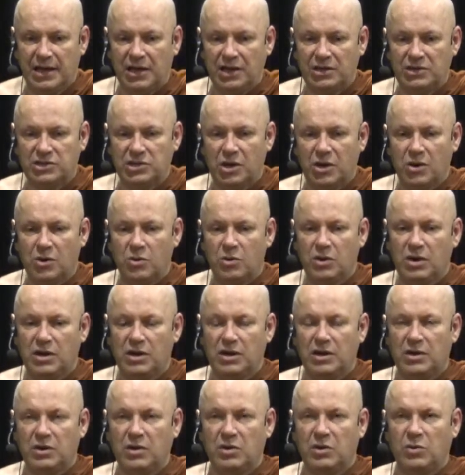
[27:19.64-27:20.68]
so. Uh,
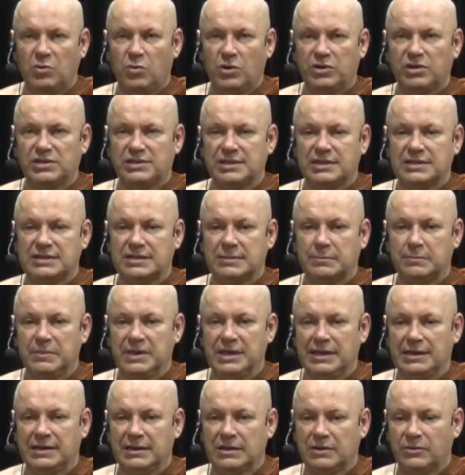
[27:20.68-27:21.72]
what does this
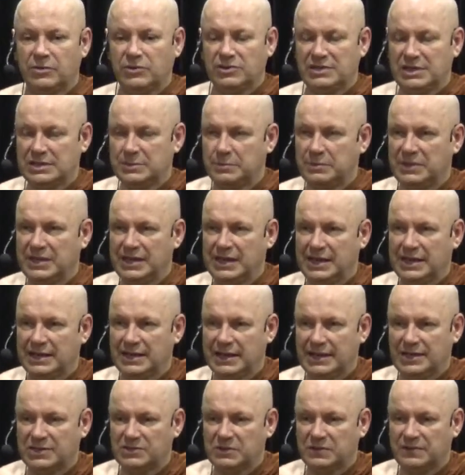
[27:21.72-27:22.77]
mean? What does this mean
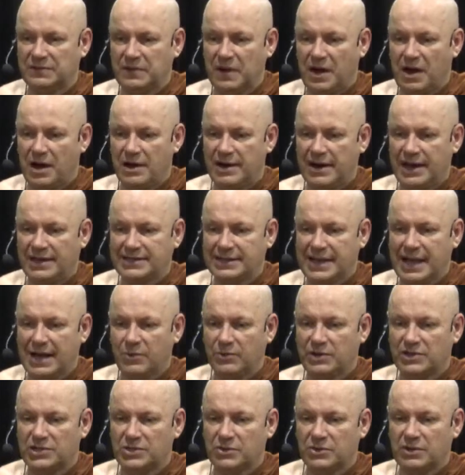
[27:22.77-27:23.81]
insofar as how
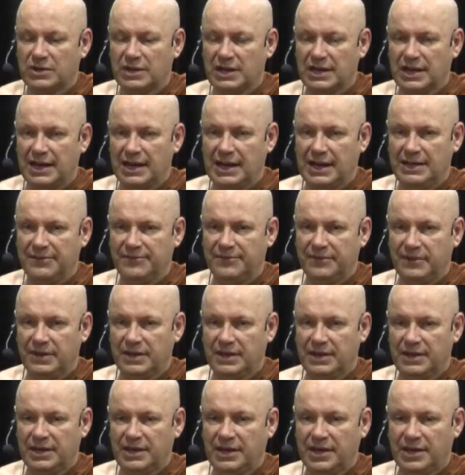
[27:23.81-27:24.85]
we should live?
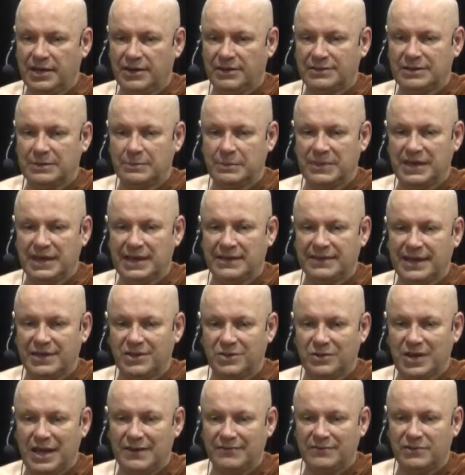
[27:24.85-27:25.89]
Does it mean that
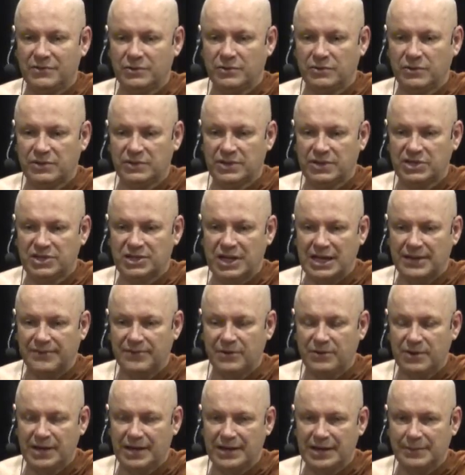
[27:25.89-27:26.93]
you have to shave
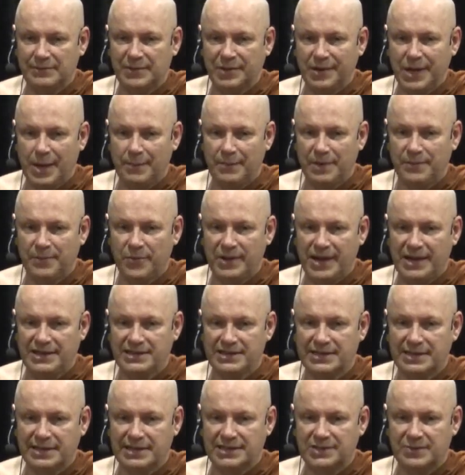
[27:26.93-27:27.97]
your head and become a
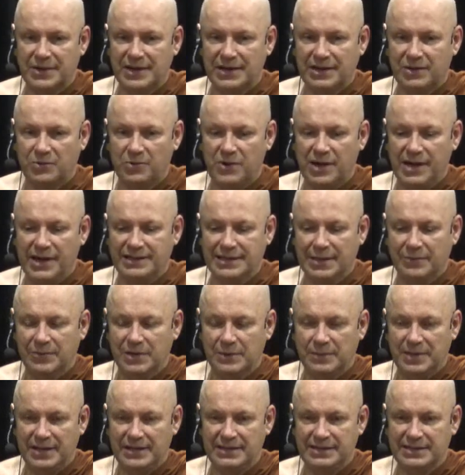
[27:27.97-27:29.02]
monastic straight away? Is that what
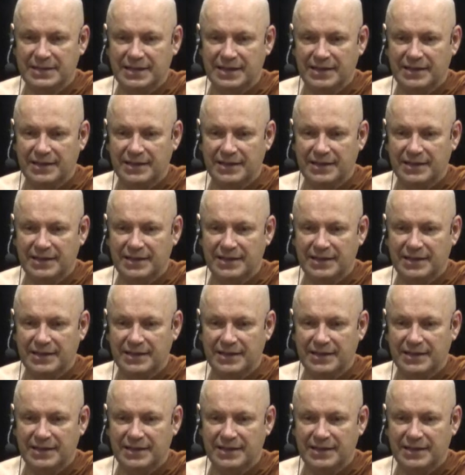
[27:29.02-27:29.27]
it means?